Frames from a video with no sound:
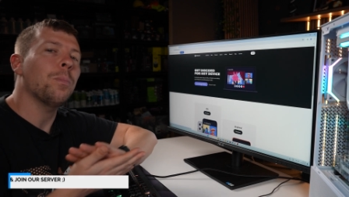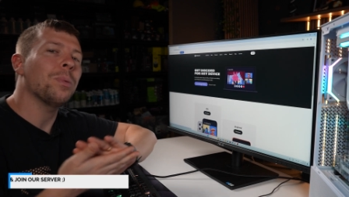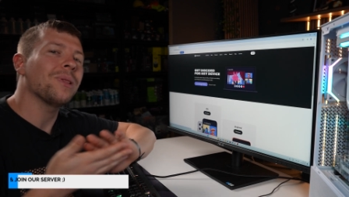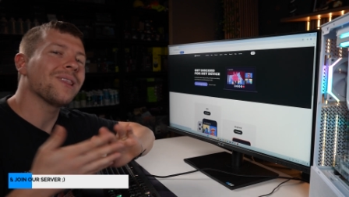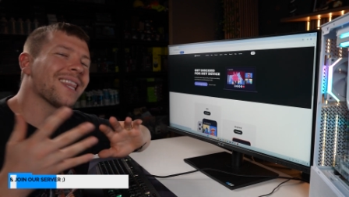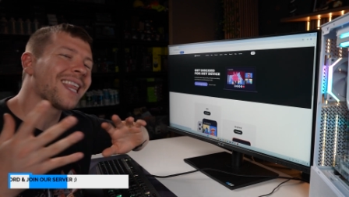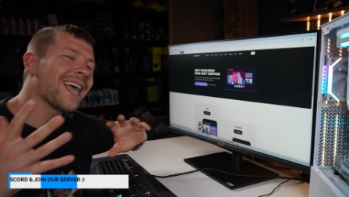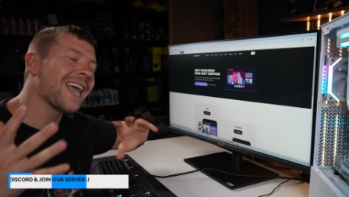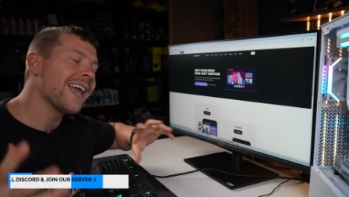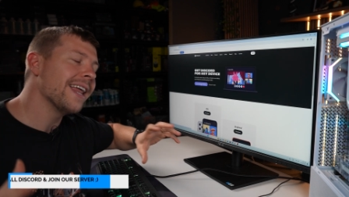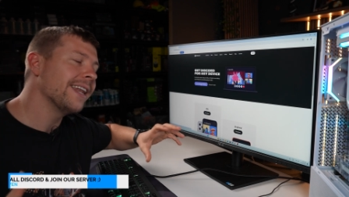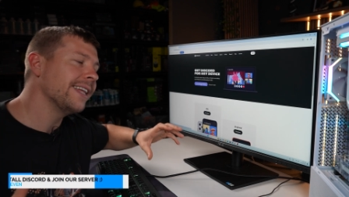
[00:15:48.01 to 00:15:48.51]

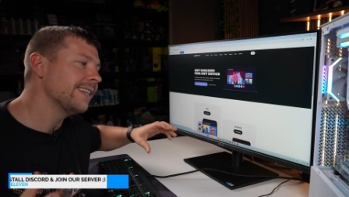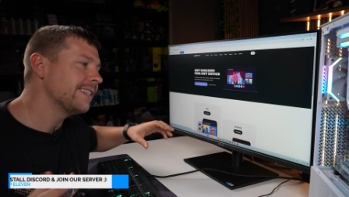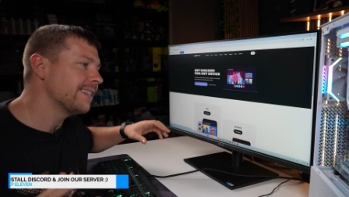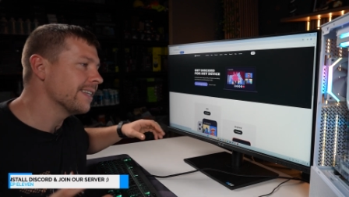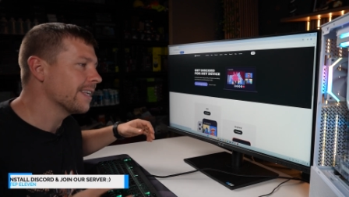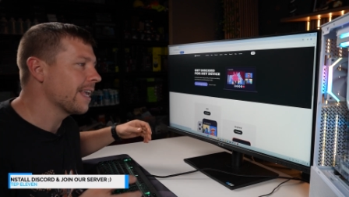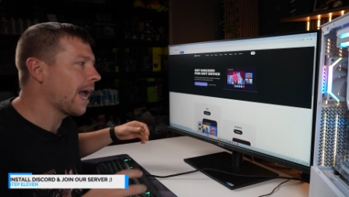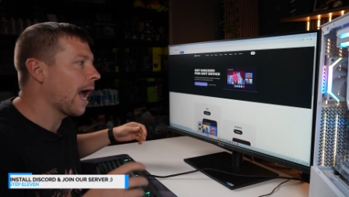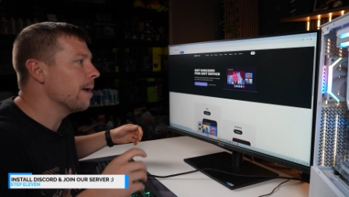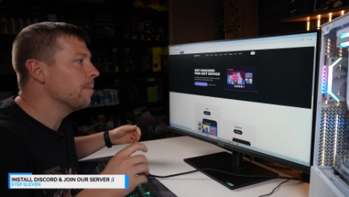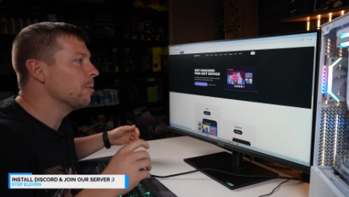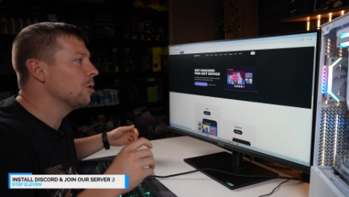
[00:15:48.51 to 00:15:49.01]
planning to
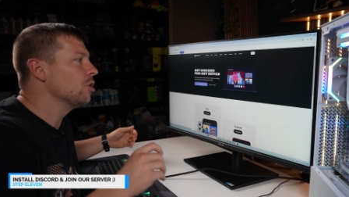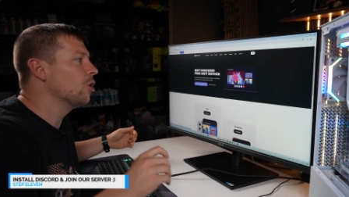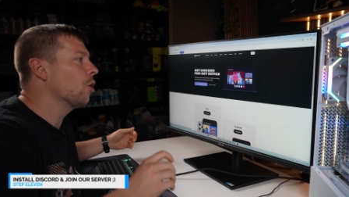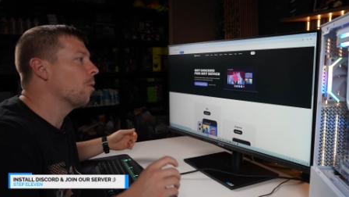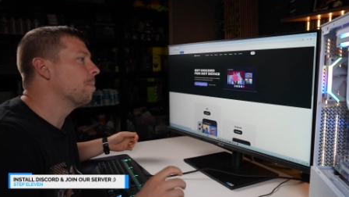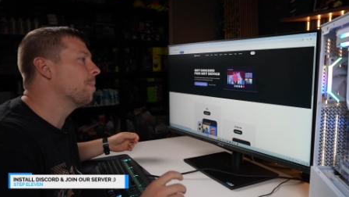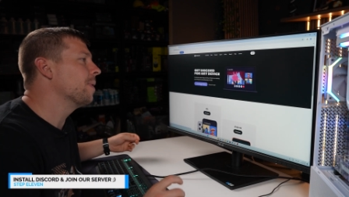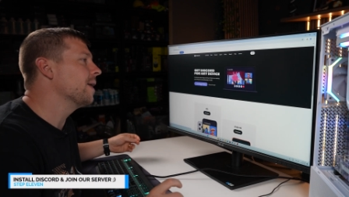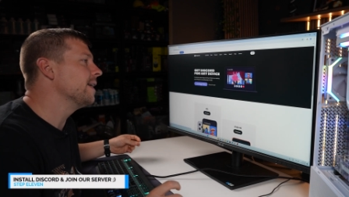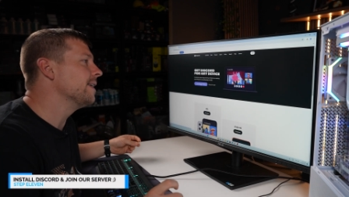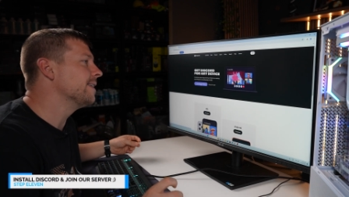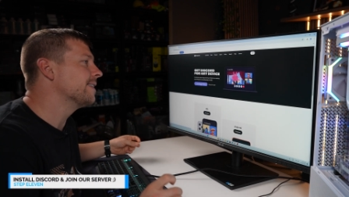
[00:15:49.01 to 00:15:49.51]
game on your
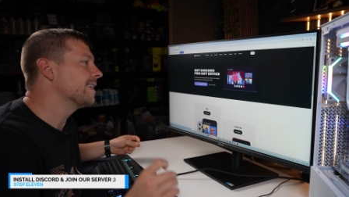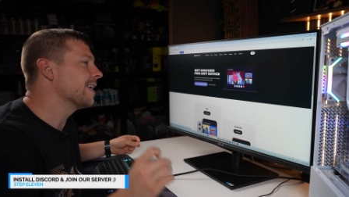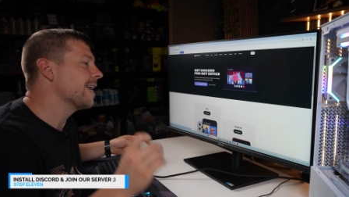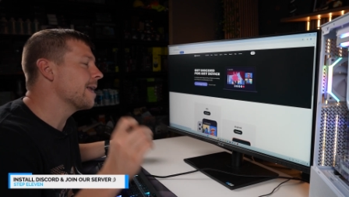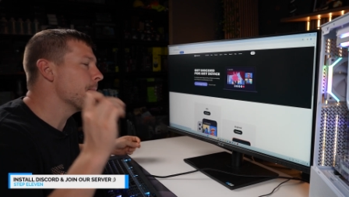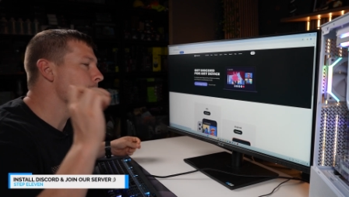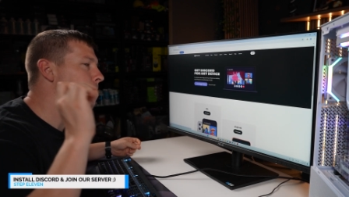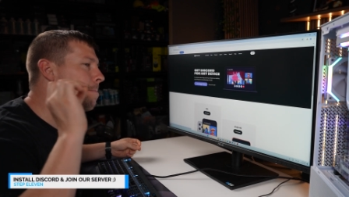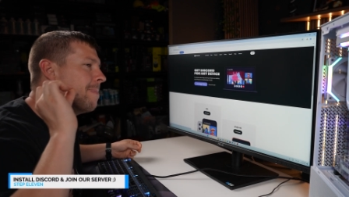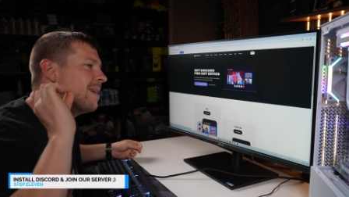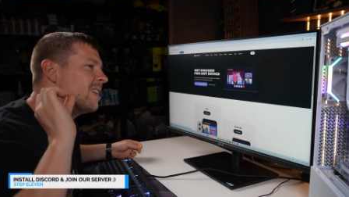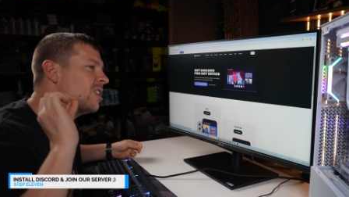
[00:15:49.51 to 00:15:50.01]
P
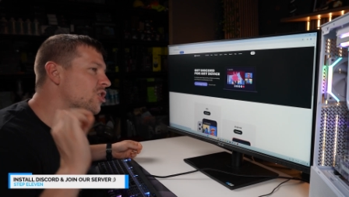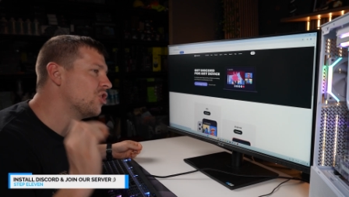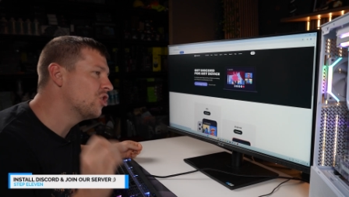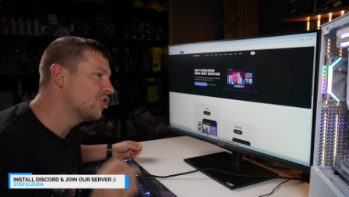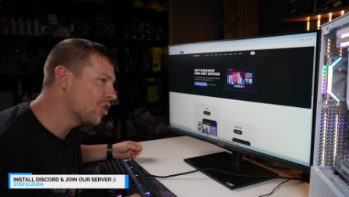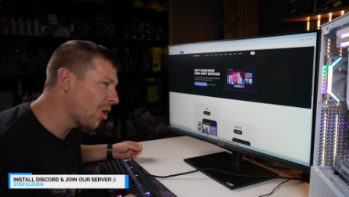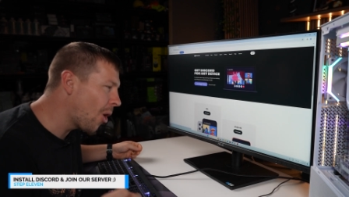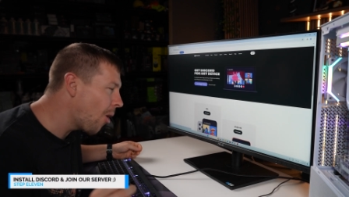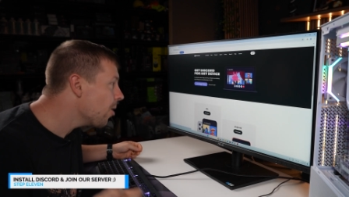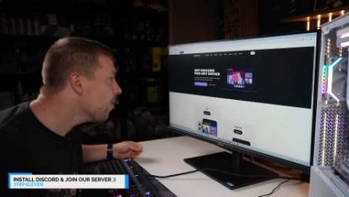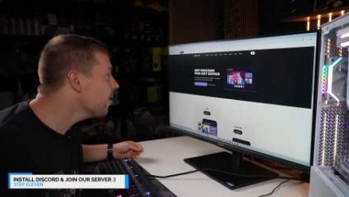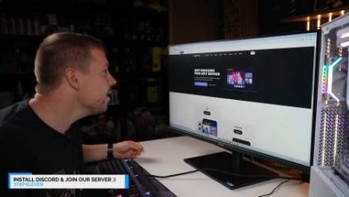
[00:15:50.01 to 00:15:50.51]
C,
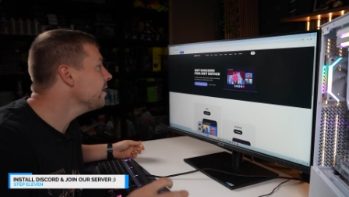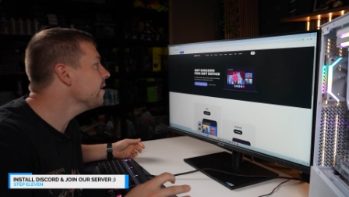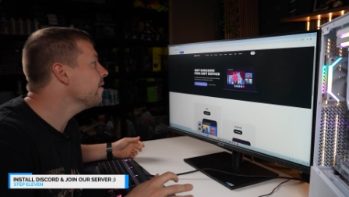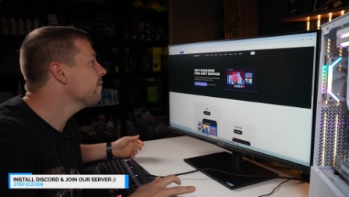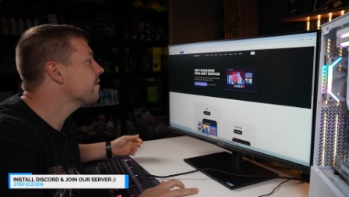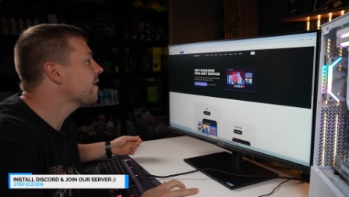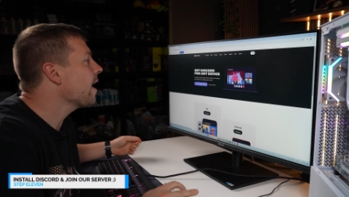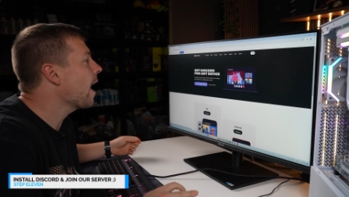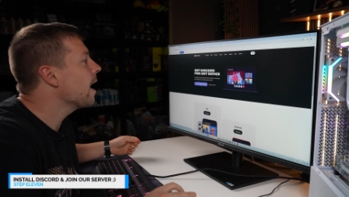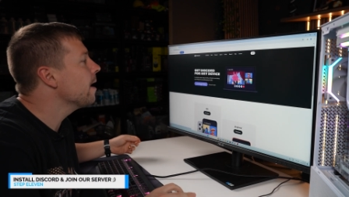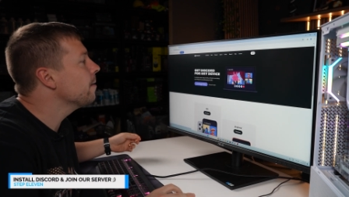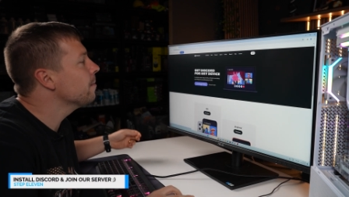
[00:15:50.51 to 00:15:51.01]
majority
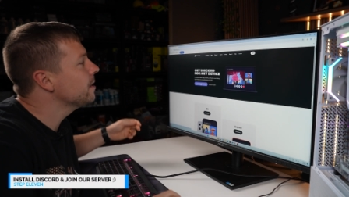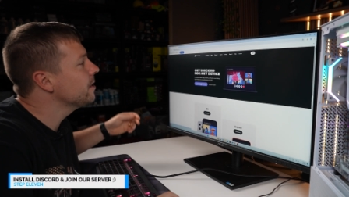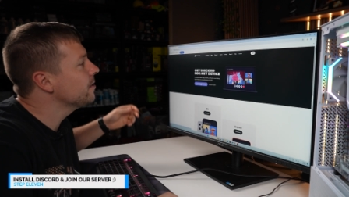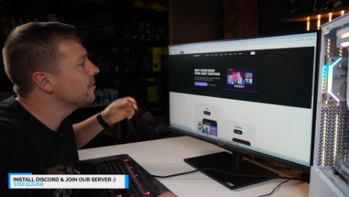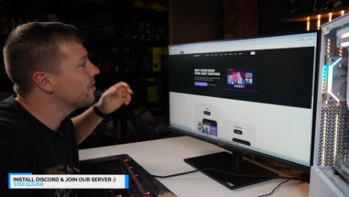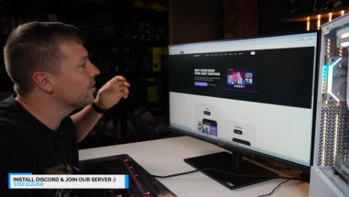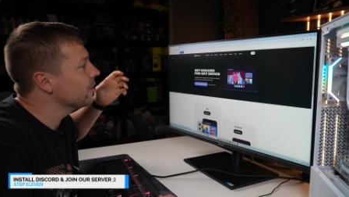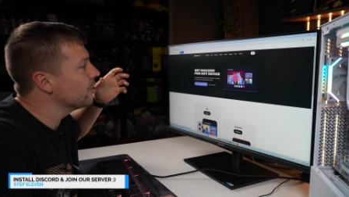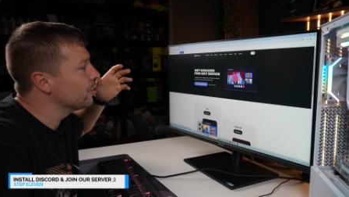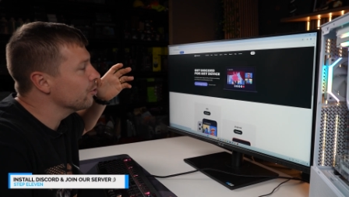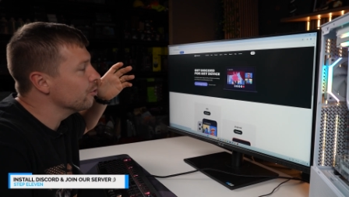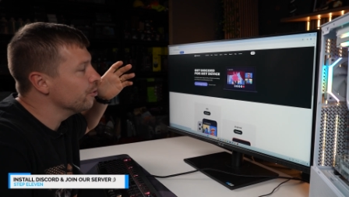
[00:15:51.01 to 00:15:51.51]
of
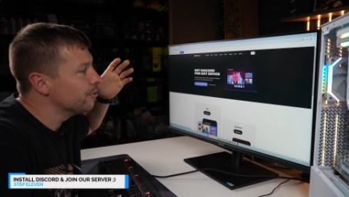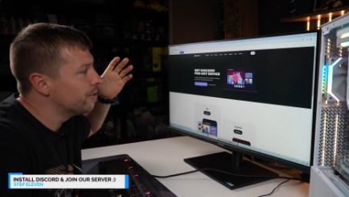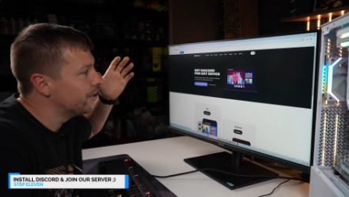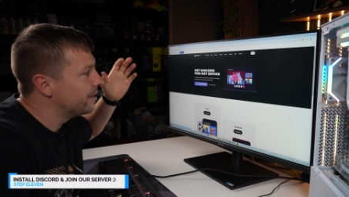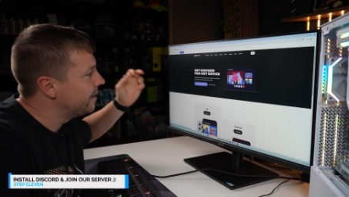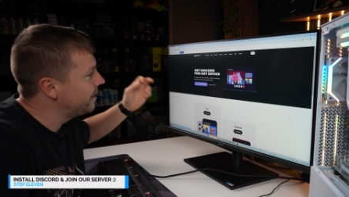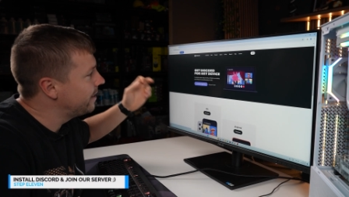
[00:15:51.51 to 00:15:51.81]
gamers use